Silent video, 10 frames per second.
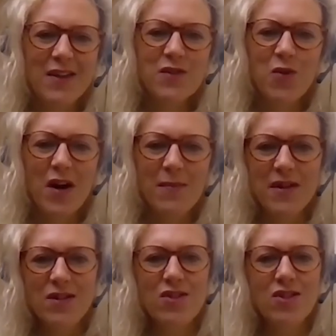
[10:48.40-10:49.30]
So I
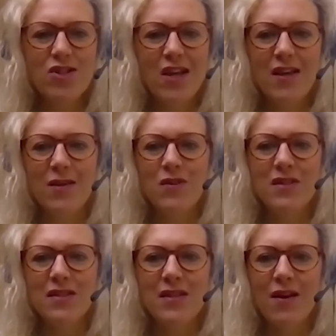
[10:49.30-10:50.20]
might just check in
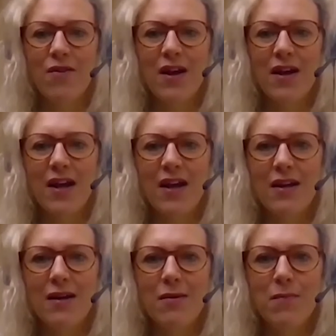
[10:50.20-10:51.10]
with Sarah.
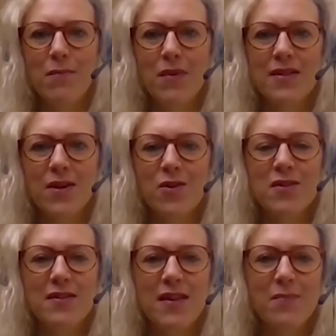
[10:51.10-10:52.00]

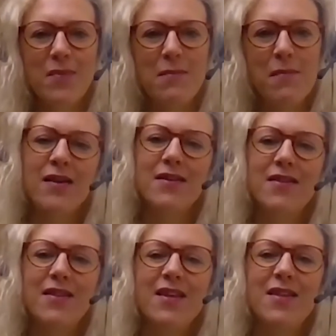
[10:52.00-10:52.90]
Sarah's been
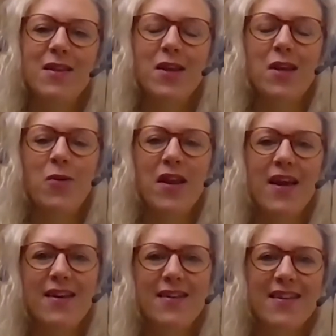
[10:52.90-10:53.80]
manning the
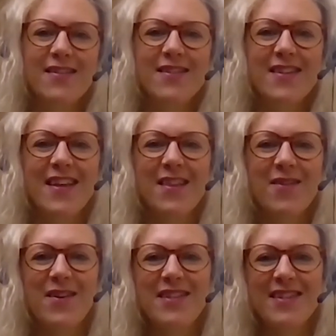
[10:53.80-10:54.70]
Q&A and the
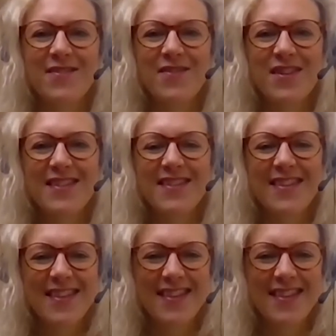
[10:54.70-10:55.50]
questions for us.